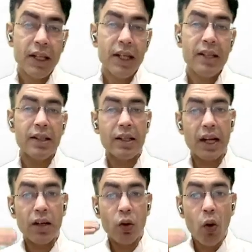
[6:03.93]
DNAs, it
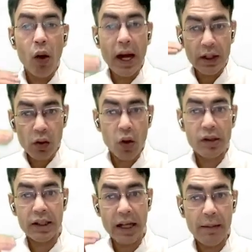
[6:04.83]
can go and
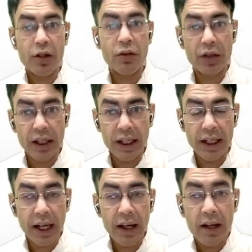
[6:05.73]
cause the damage of the
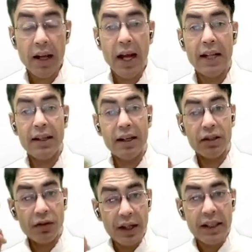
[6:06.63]
DNA. And there
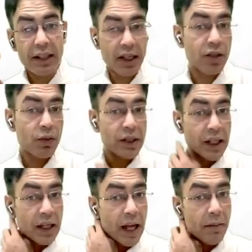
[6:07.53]
are three things which
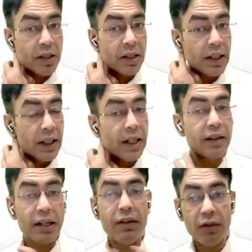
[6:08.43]
can damage the
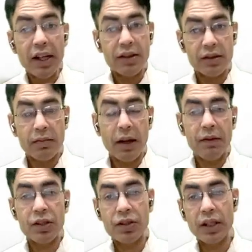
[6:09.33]
DNA, three ways by
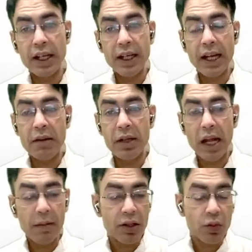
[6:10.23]
which the DNA can be
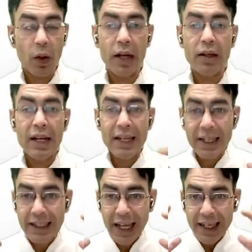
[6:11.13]
damaged. One,
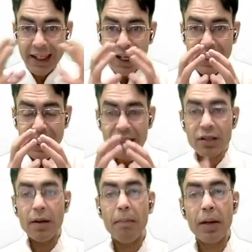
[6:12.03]
it can
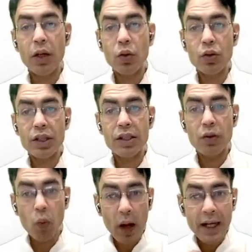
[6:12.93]
condense,
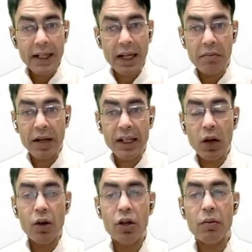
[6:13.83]
pycnosis. One, it can break
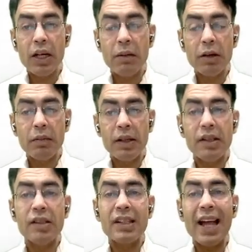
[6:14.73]
down into multiple
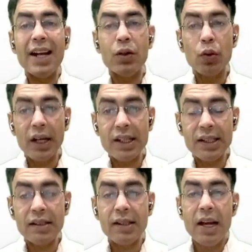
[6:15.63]
pieces,
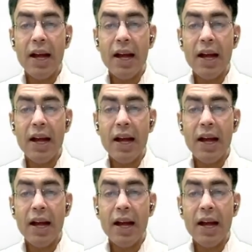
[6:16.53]
karyorrhexis.